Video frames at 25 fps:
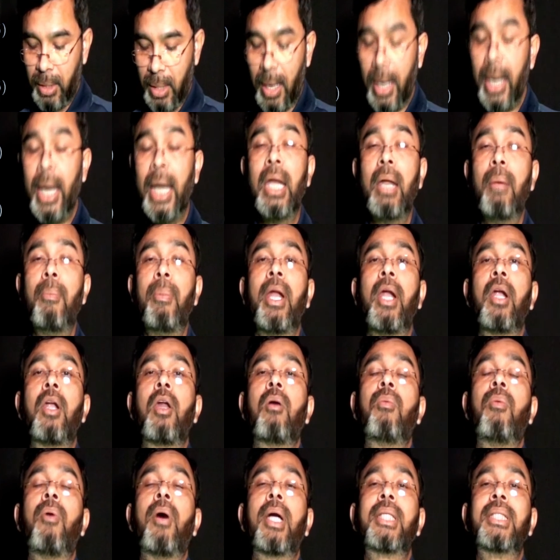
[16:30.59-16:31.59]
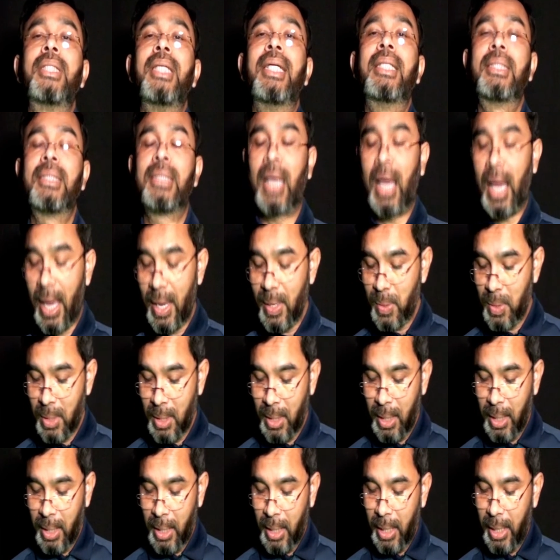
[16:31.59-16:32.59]
independent of what's its size,
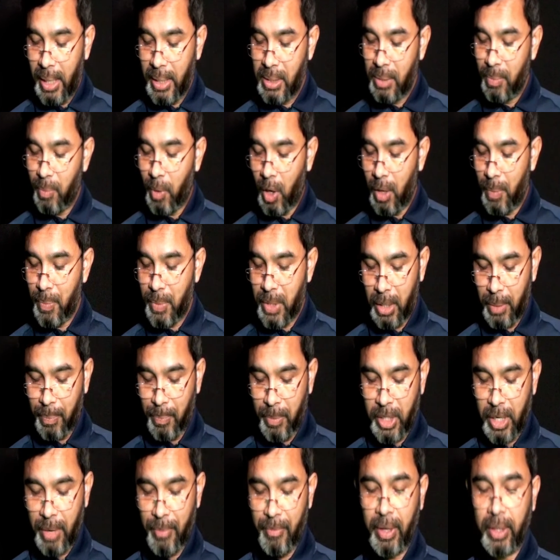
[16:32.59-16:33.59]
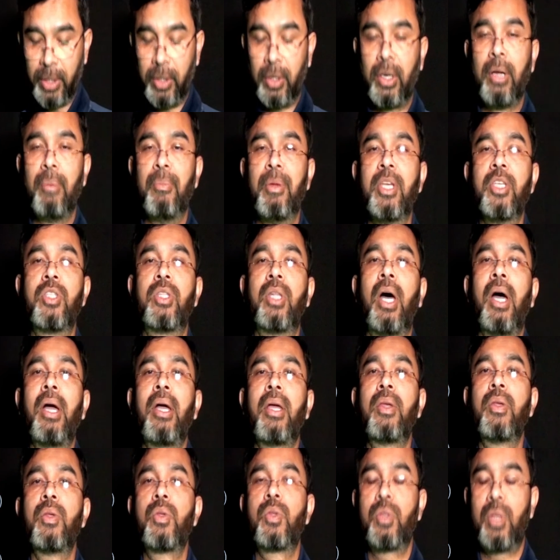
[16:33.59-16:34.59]
its volume shape factor remains the
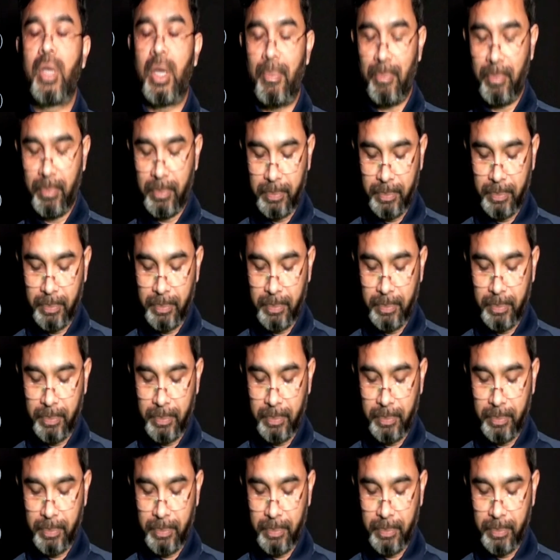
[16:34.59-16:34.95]
same.